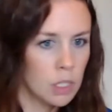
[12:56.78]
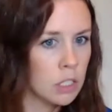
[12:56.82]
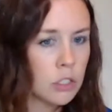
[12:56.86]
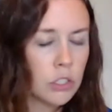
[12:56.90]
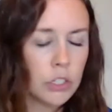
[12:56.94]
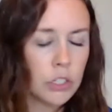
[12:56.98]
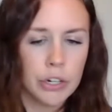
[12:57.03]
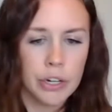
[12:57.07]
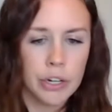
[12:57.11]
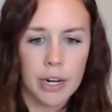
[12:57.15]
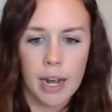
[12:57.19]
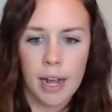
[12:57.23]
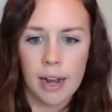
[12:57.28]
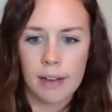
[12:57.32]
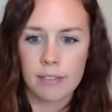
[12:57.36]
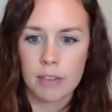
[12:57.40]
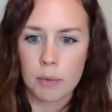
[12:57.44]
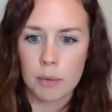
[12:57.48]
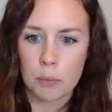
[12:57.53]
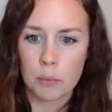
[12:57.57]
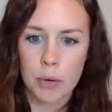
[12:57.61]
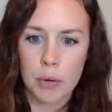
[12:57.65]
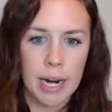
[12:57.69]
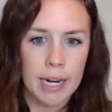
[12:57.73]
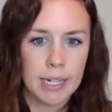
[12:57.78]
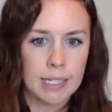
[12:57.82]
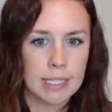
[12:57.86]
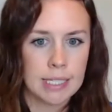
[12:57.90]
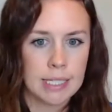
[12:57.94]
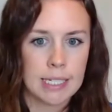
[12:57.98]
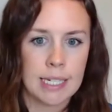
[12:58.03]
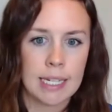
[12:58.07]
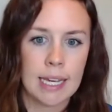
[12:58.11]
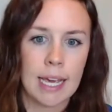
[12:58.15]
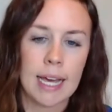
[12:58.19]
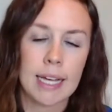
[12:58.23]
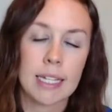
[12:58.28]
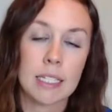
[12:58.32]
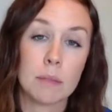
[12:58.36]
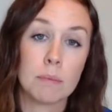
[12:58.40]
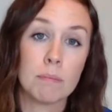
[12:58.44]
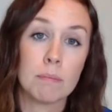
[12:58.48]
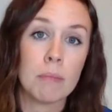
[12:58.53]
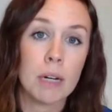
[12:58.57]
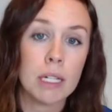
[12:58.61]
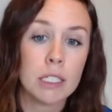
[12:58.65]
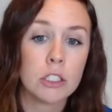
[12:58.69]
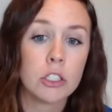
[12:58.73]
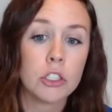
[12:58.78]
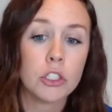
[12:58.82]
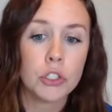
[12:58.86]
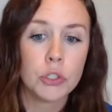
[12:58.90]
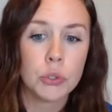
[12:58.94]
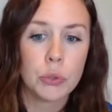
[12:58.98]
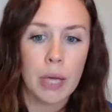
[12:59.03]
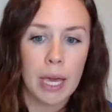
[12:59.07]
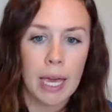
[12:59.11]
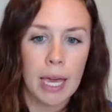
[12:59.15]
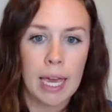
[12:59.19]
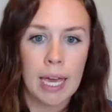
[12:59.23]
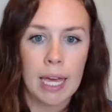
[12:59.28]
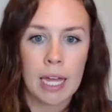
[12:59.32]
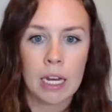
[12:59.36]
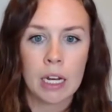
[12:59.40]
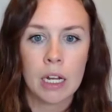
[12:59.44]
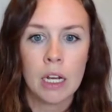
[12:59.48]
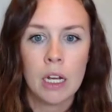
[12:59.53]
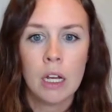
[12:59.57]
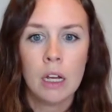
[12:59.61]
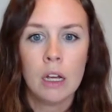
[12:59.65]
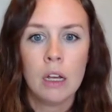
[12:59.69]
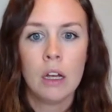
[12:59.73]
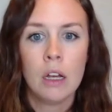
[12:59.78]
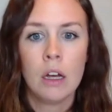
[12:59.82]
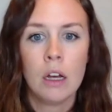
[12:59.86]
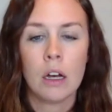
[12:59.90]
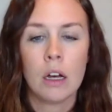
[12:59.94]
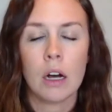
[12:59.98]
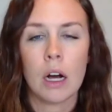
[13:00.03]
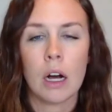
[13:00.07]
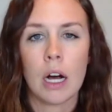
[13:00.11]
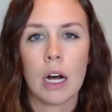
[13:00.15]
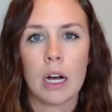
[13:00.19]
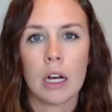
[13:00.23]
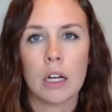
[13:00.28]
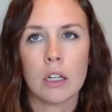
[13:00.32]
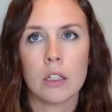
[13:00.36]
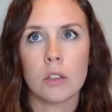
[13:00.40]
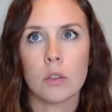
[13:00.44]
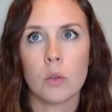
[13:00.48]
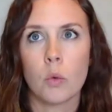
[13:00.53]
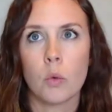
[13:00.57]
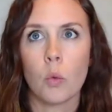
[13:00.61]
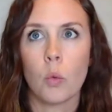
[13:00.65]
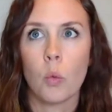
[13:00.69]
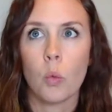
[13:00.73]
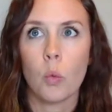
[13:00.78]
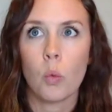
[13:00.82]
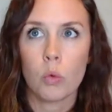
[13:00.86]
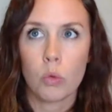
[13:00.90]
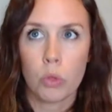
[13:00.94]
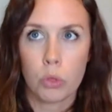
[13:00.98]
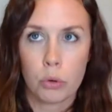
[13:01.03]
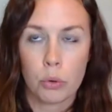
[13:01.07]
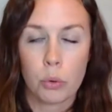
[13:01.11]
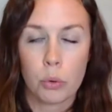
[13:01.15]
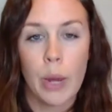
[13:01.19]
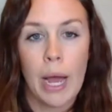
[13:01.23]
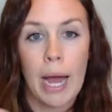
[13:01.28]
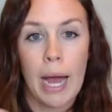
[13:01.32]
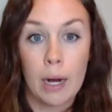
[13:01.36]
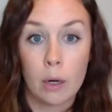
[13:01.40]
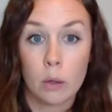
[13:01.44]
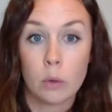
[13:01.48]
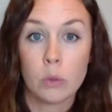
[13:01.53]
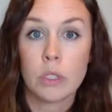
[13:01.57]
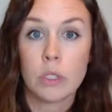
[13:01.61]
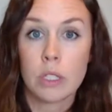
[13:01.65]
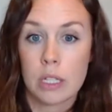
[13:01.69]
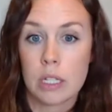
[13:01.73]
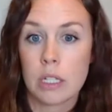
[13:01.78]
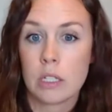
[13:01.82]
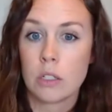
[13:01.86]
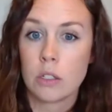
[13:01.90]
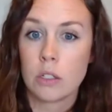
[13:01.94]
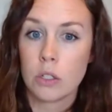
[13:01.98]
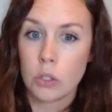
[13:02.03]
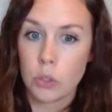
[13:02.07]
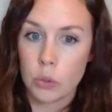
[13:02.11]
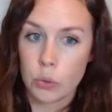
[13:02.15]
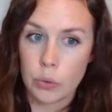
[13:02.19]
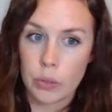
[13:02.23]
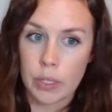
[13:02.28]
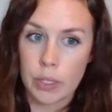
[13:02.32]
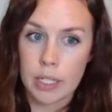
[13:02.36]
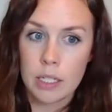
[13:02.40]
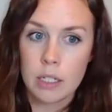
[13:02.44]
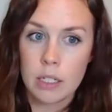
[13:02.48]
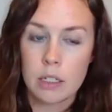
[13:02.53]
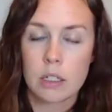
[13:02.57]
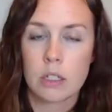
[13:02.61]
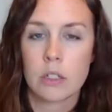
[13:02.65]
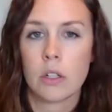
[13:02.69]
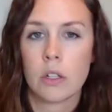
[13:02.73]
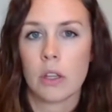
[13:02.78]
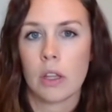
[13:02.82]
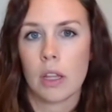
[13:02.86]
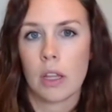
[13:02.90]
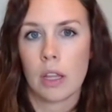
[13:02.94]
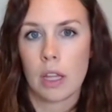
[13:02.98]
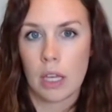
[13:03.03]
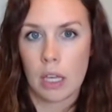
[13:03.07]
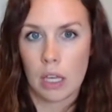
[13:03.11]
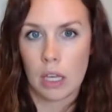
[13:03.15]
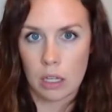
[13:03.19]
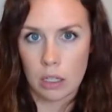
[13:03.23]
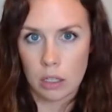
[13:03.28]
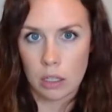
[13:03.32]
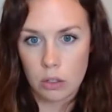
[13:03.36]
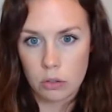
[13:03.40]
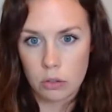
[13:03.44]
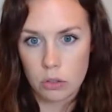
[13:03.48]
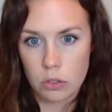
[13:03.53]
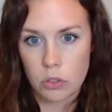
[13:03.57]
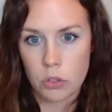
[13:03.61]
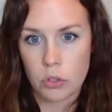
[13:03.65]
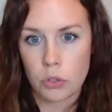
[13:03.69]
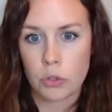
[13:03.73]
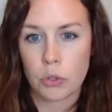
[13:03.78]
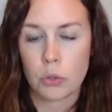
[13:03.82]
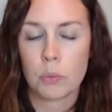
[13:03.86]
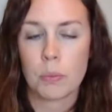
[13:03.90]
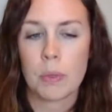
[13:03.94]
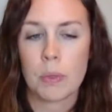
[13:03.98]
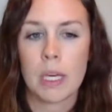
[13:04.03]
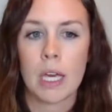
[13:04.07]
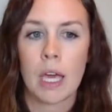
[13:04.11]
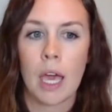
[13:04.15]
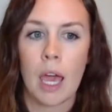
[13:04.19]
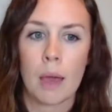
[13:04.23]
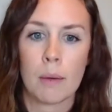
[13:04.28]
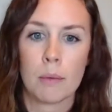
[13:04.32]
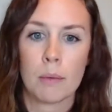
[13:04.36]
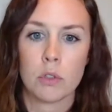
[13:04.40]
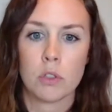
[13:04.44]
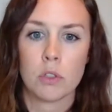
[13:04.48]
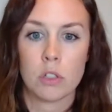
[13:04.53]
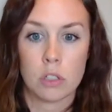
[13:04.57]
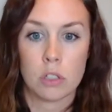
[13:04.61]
So you're going to have them practicing as much as you can throughout this unit so that they get used to being able to